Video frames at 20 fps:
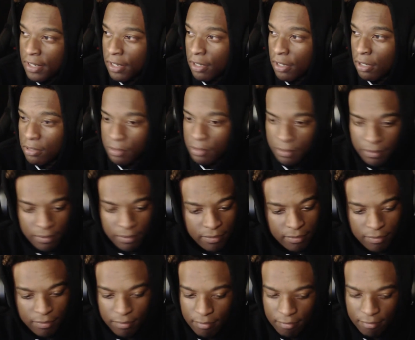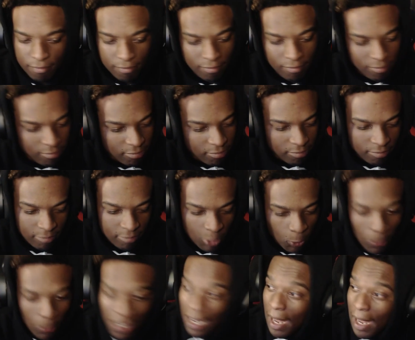know,
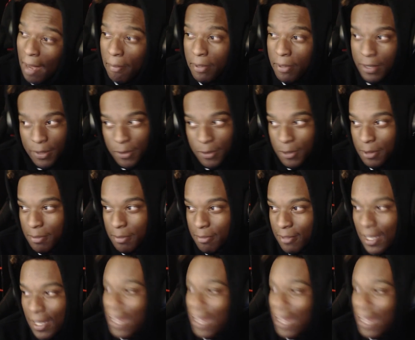what happened to him.